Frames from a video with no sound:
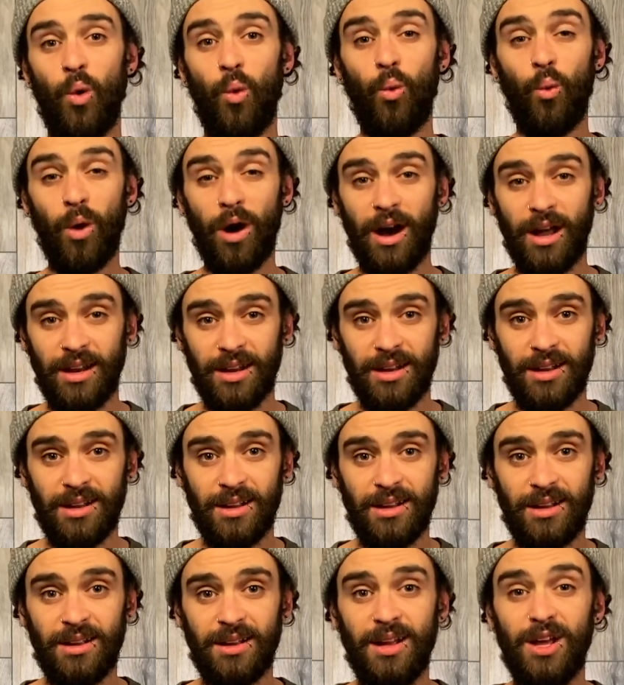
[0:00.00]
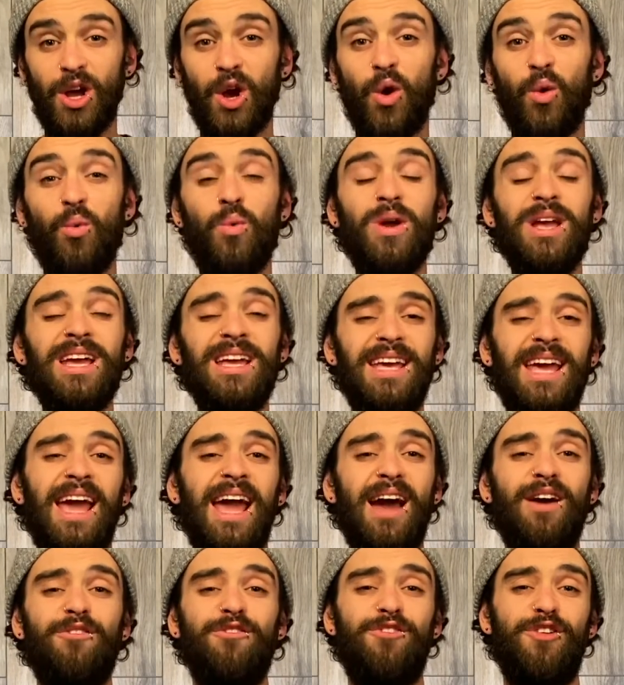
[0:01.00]
One, we
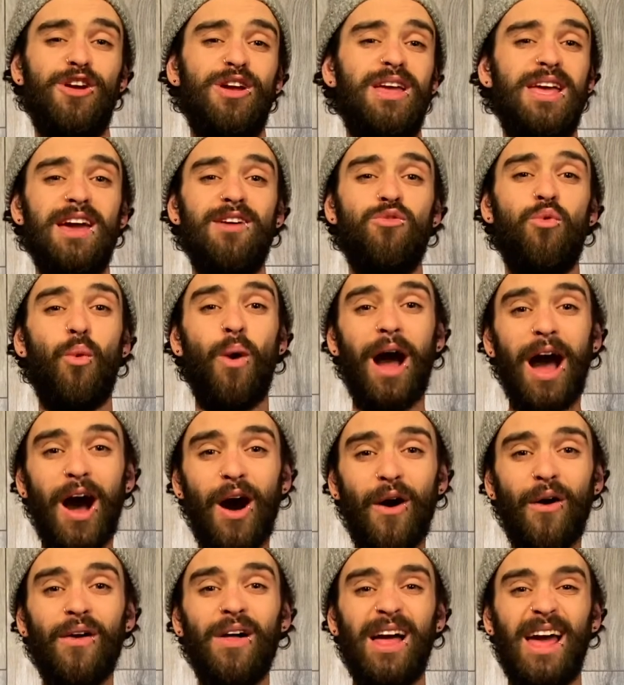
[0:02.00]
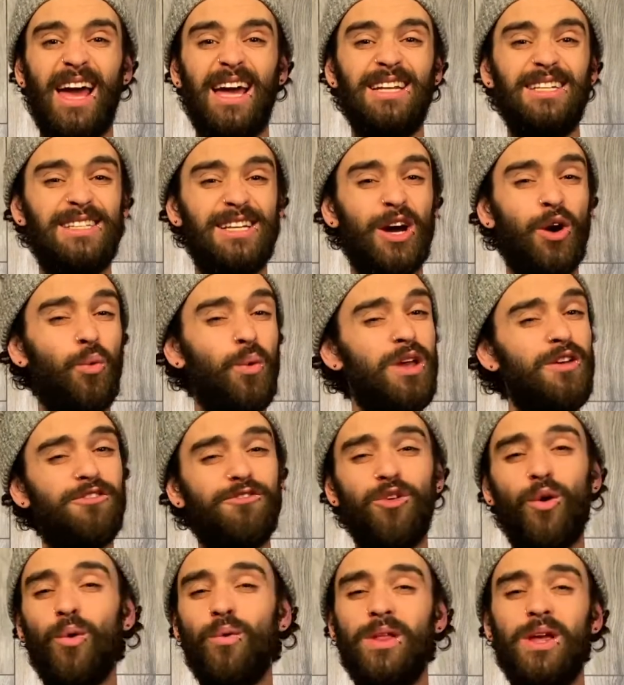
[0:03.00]
can't forgive well until we
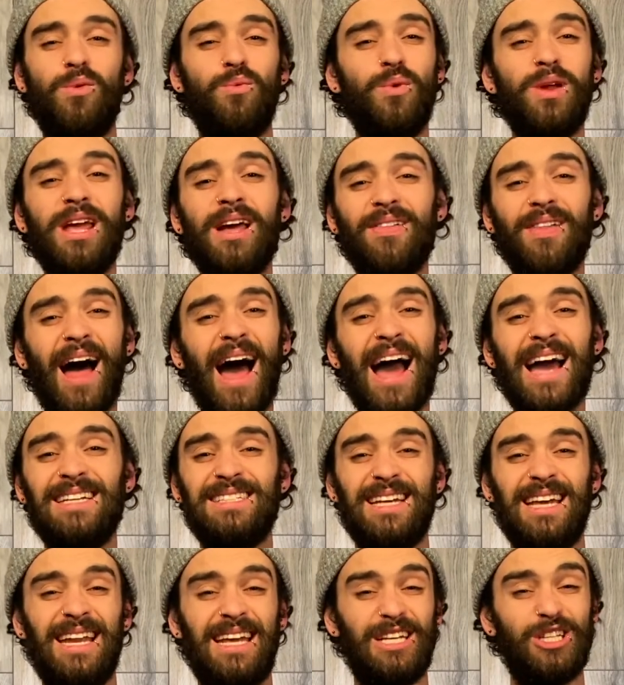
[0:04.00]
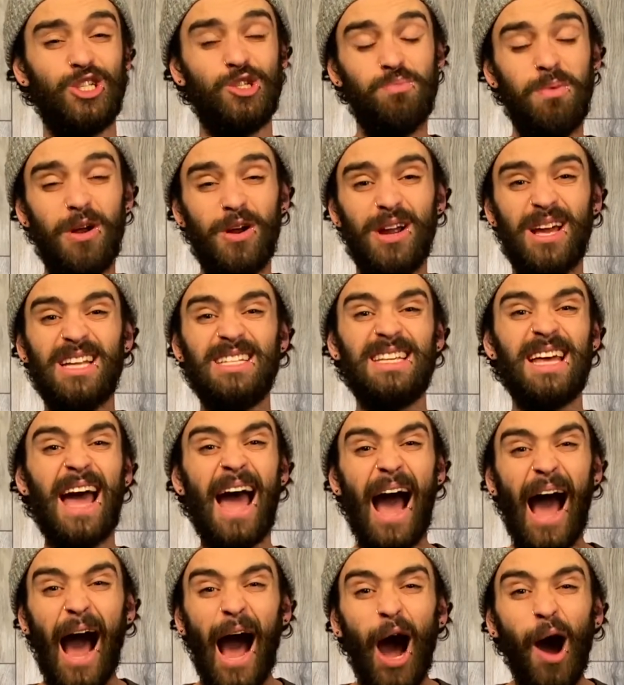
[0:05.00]
fully realize and
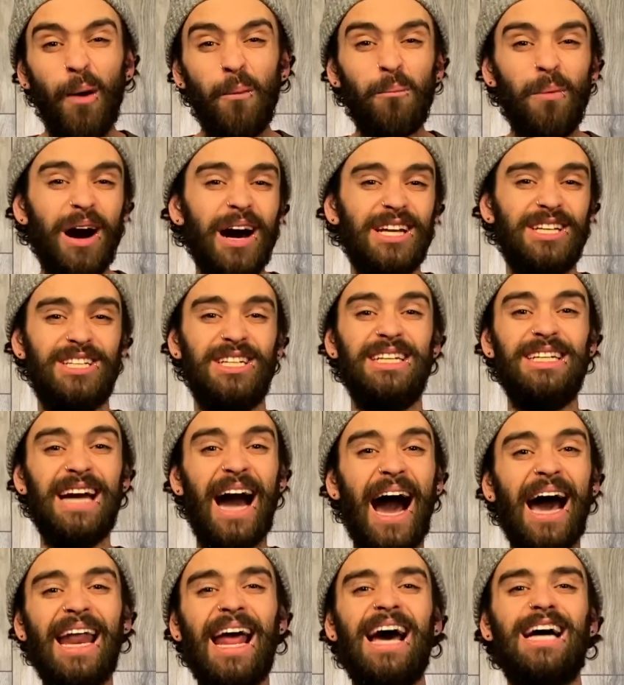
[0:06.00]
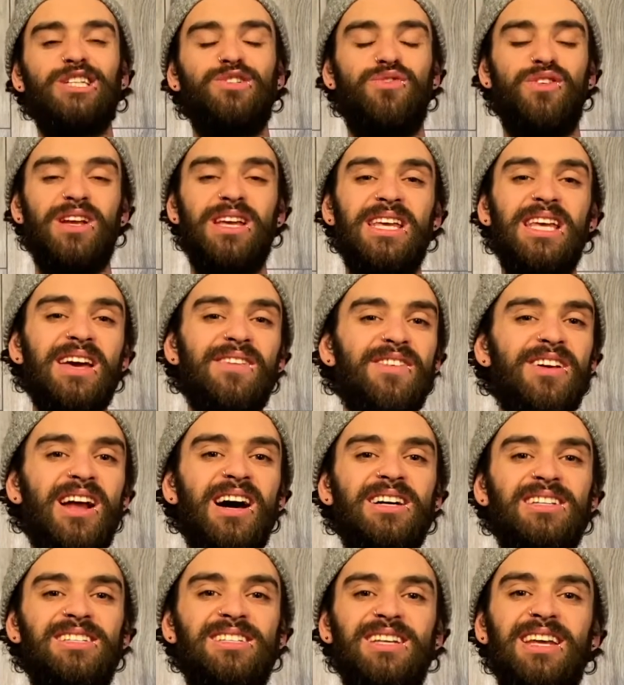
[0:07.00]
experience how much God has forgiven
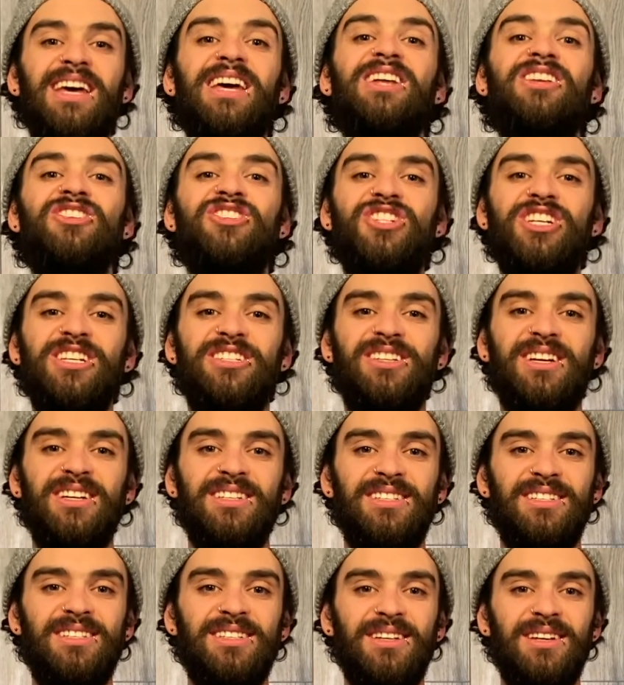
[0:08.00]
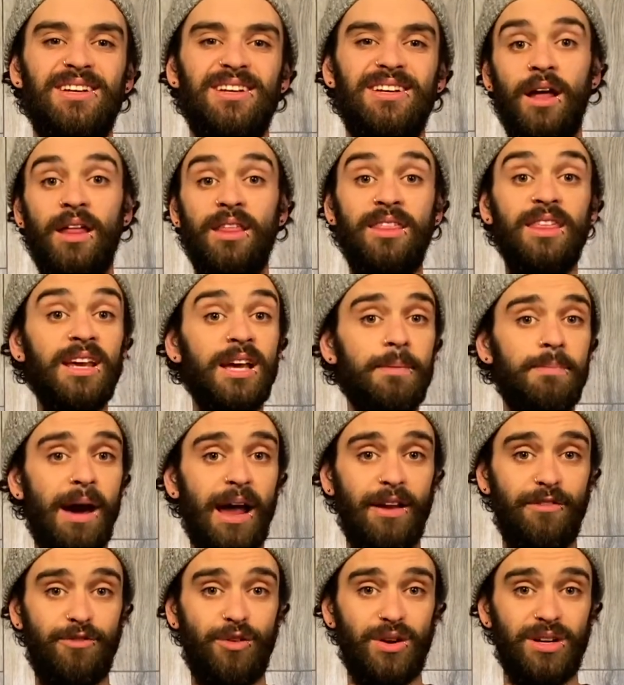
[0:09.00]
us in Jesus. Think
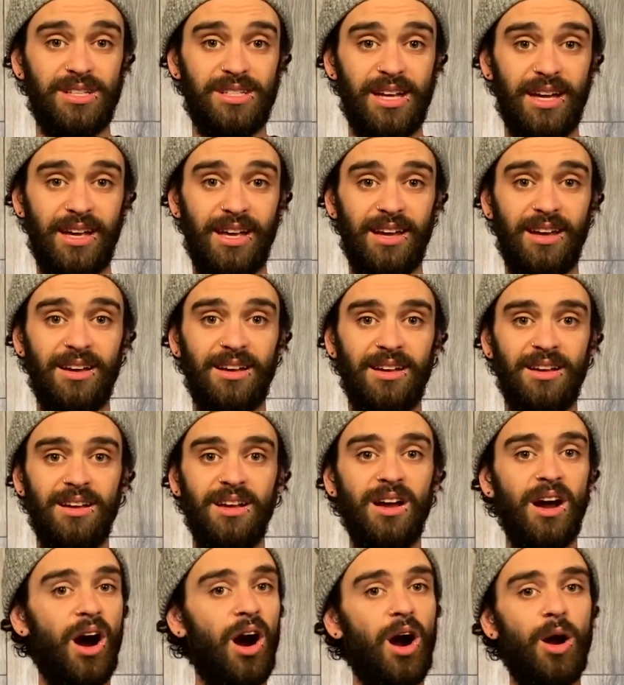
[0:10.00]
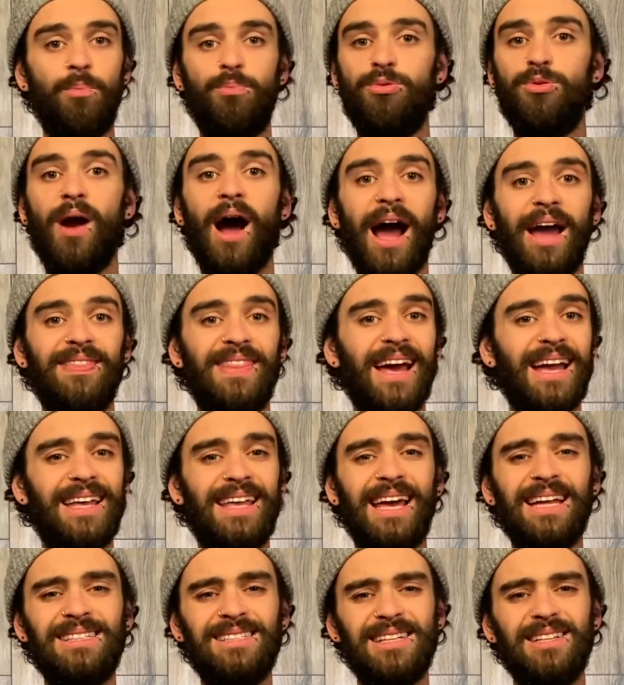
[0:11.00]
about it for a second. Our pride that
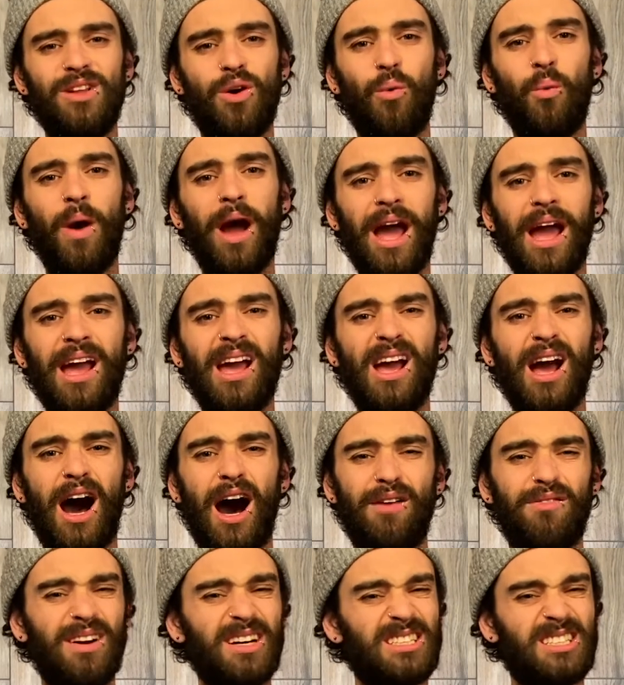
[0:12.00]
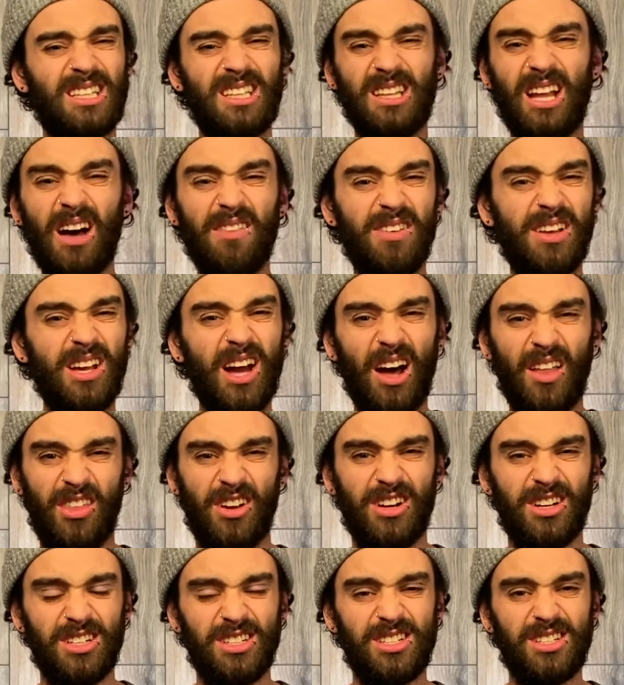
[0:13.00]
gets in the way of us loving
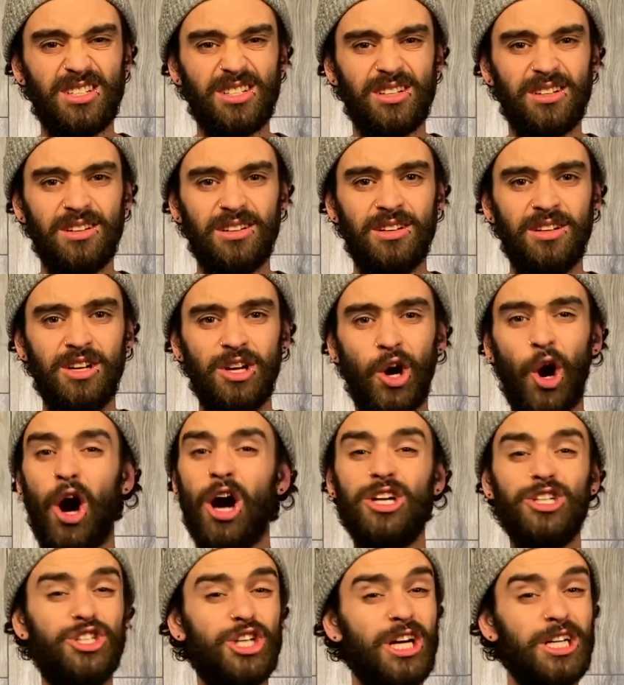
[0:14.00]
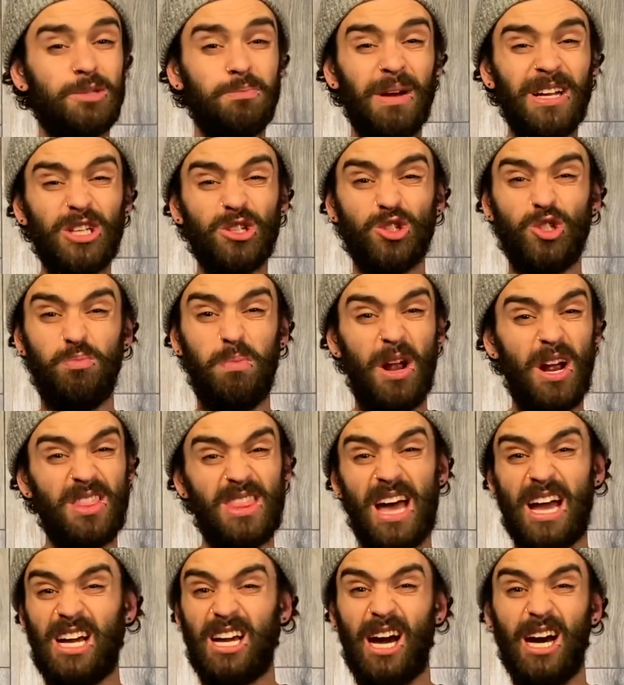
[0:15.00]
others, our judgmental spirit
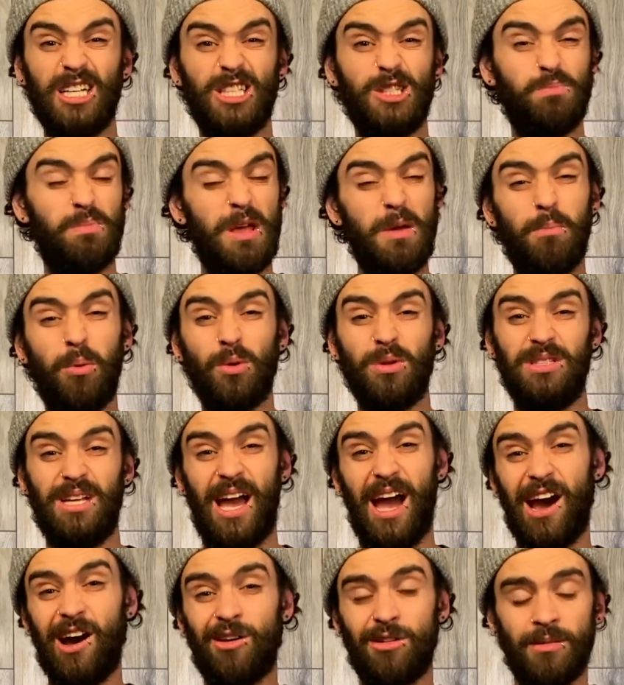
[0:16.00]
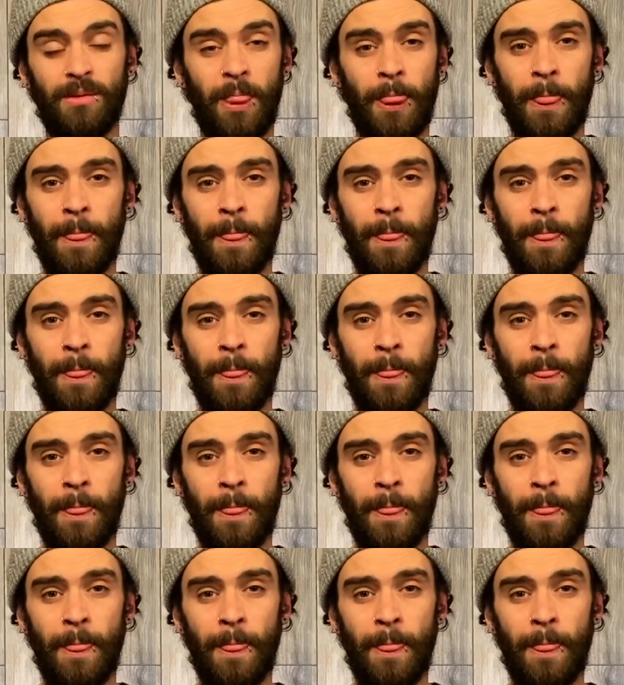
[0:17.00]
that cuts people down,